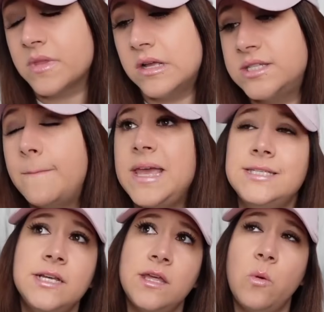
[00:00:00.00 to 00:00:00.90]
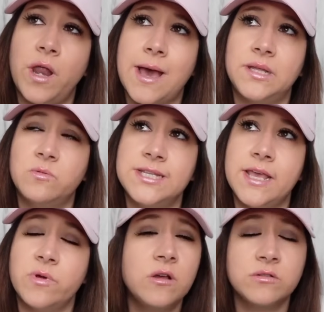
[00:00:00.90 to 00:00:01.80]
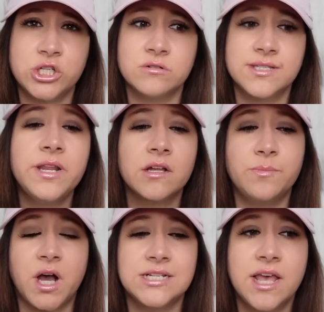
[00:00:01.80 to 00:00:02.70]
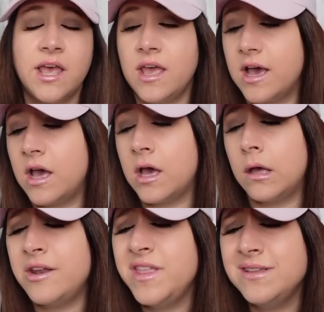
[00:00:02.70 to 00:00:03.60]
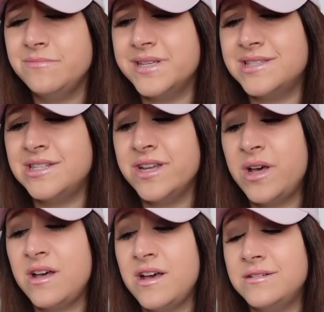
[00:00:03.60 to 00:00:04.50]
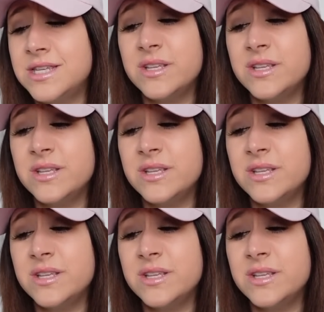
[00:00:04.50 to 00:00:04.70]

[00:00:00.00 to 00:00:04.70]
So basically what happened was in one of Nicole's shows, somebody else bought, I don't think it was a mystery box.